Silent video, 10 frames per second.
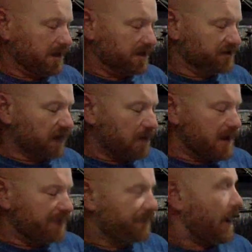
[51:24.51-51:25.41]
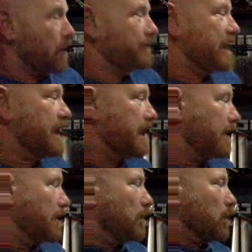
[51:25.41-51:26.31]
So if over here
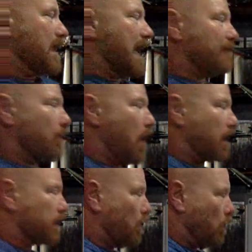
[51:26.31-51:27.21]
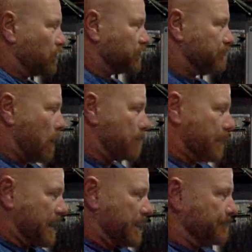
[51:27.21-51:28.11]
we have what our course might
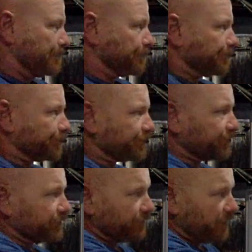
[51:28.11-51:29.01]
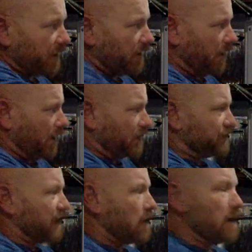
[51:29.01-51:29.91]
be.
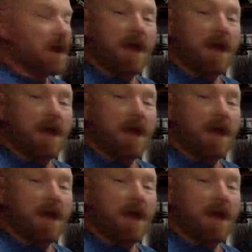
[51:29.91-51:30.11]
So